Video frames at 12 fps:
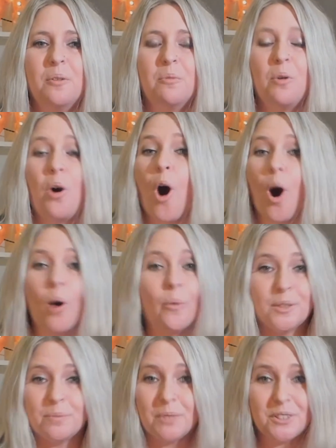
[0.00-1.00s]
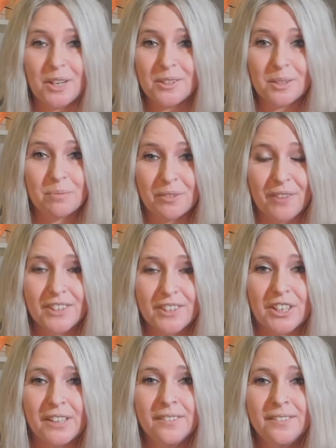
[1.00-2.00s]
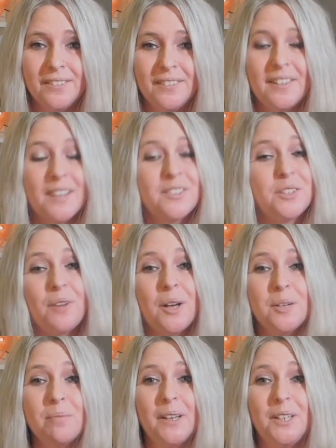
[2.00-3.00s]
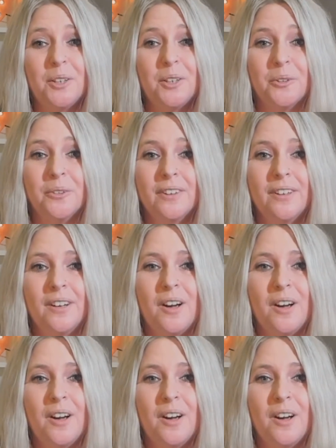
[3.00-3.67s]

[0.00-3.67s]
We'll always be chasing perfection, as defined by you,